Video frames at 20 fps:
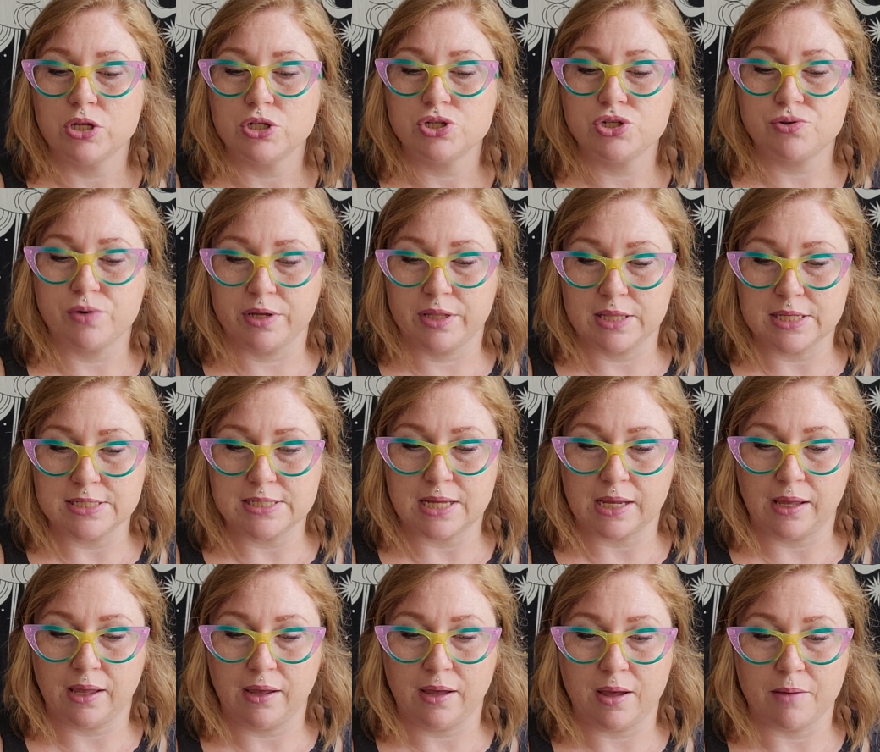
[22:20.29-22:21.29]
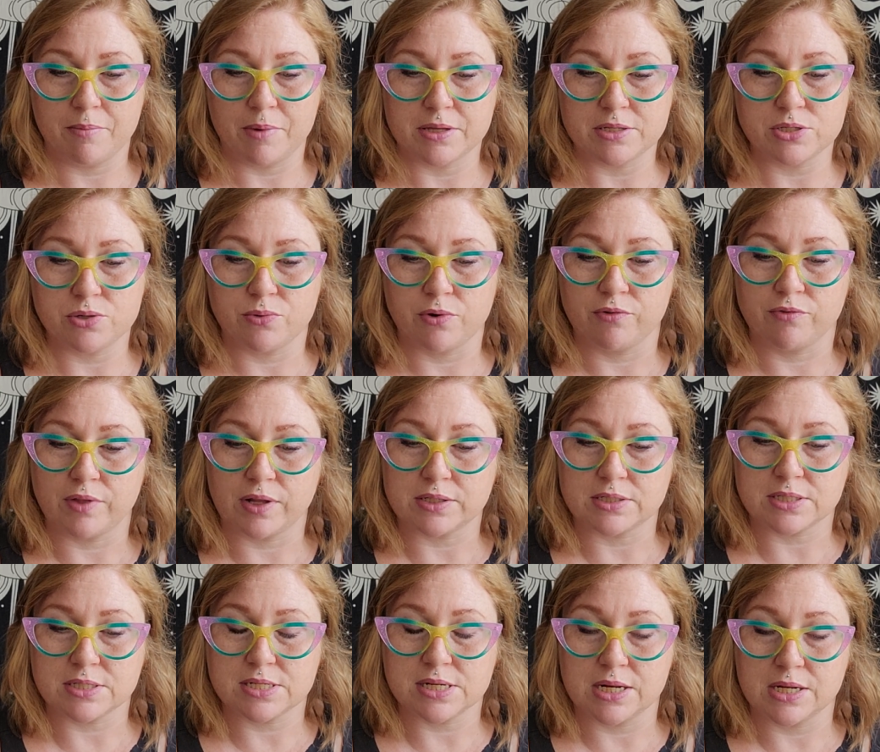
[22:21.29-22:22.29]
Drink the second cup as you reflect
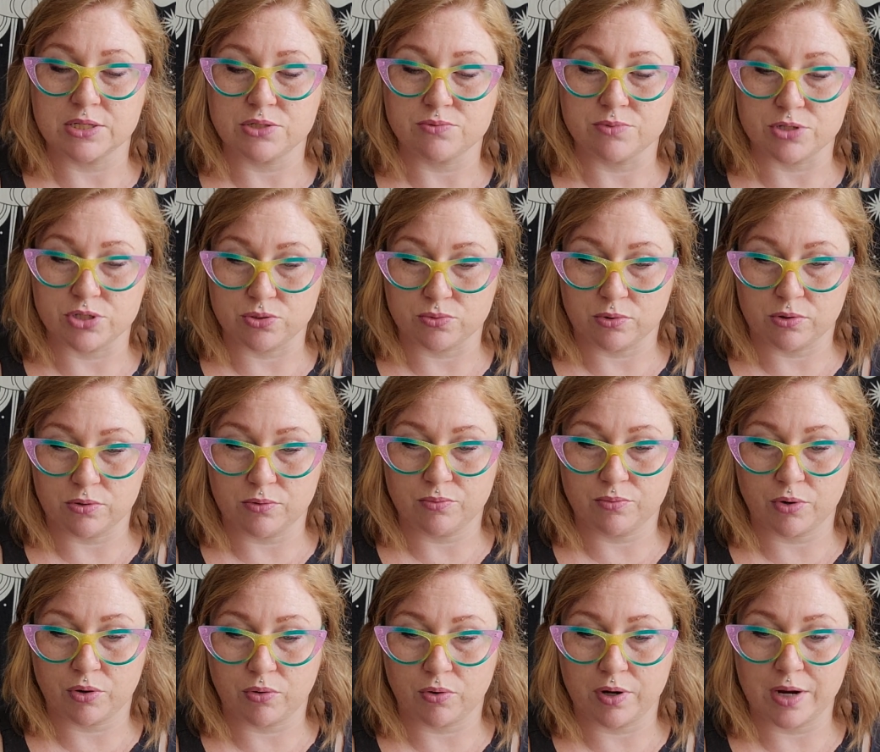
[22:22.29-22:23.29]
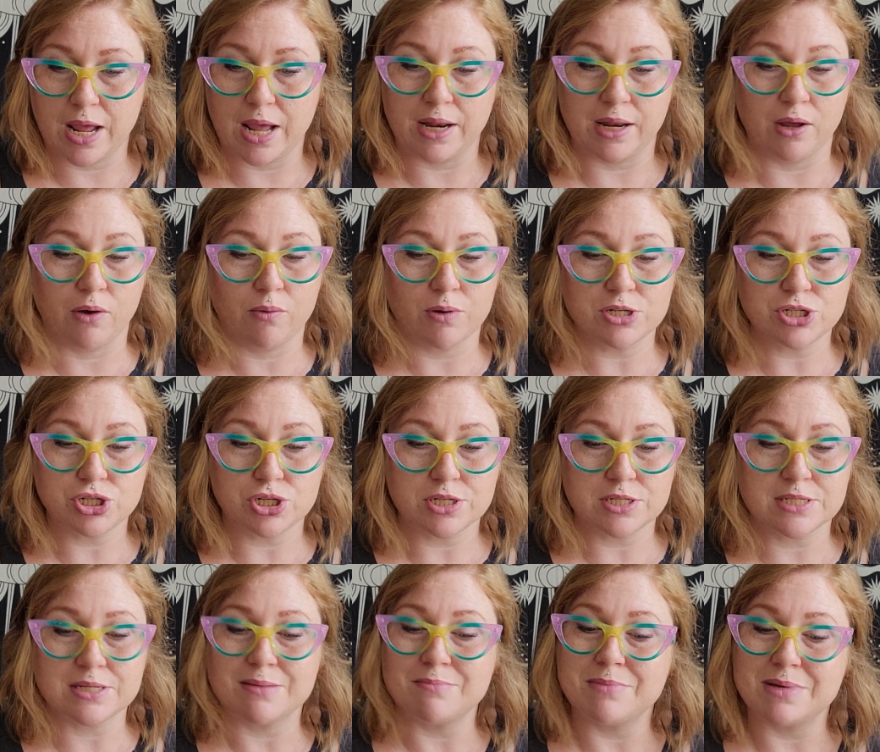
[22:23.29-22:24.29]
on today's ritual. Record any
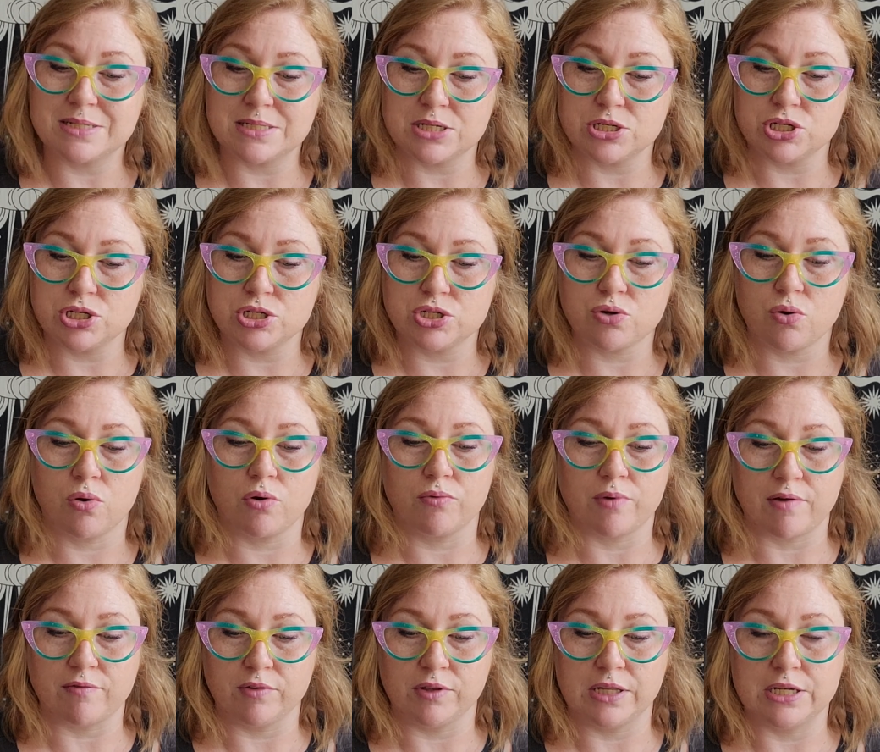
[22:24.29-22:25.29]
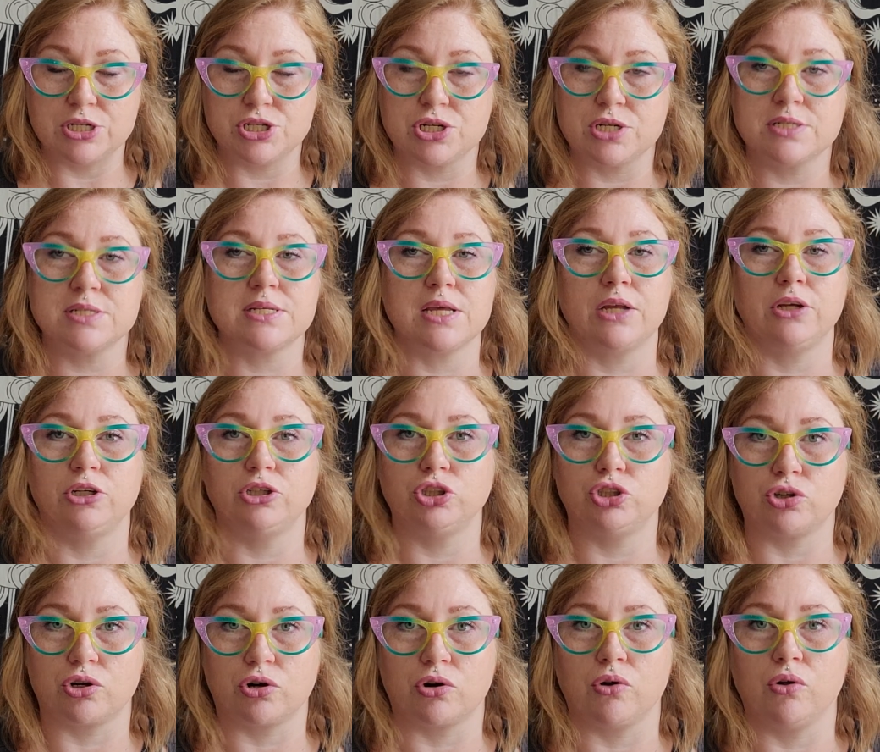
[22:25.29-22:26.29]
questions, messages, or revelations in your
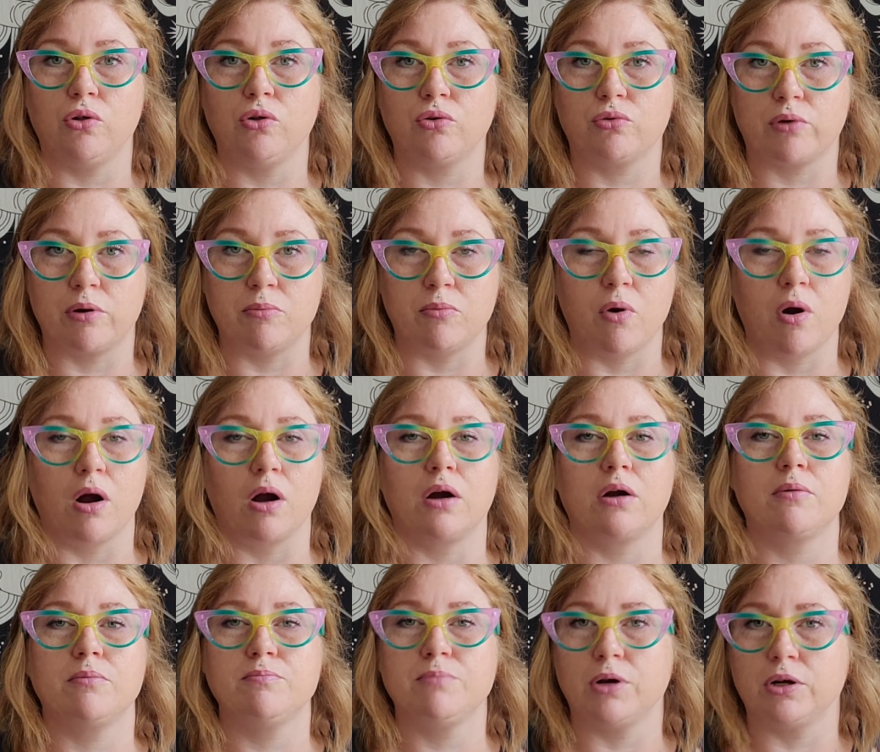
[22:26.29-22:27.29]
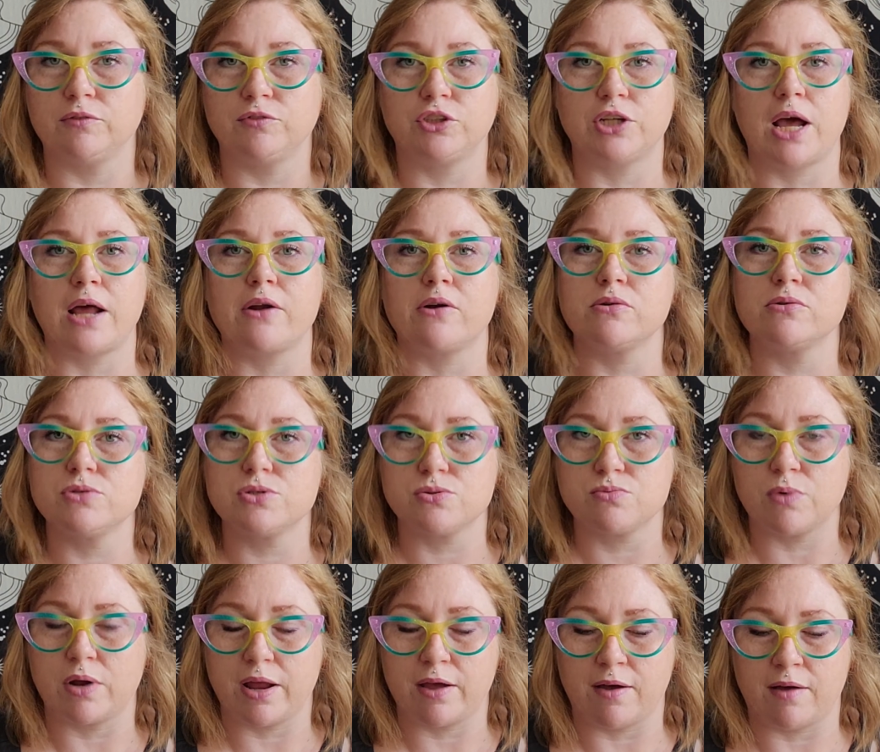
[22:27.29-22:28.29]
journal, grimoire, book of shadows,
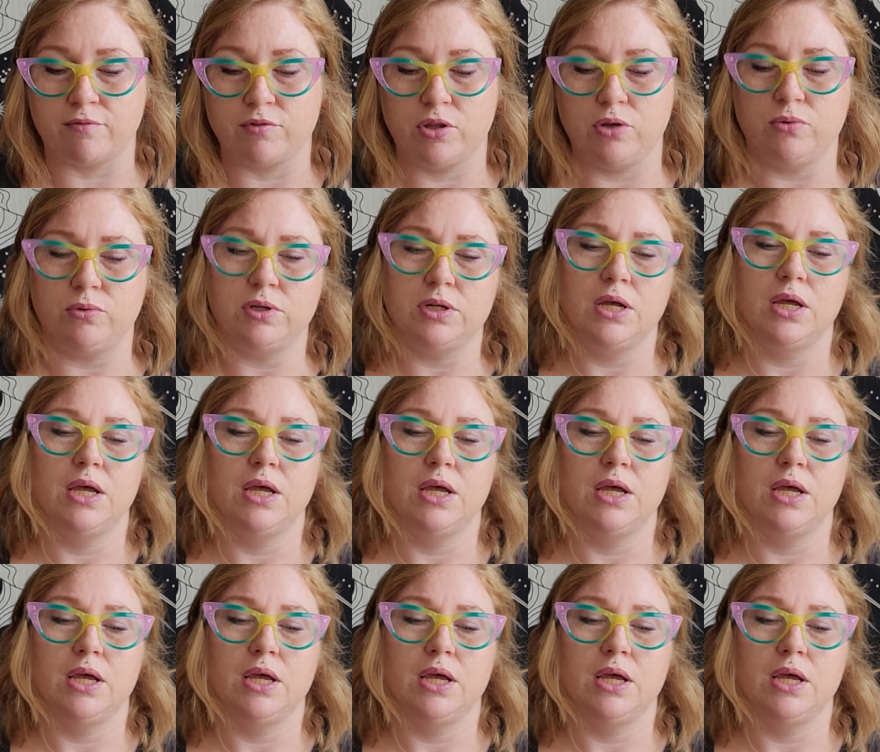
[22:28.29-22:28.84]
what have you.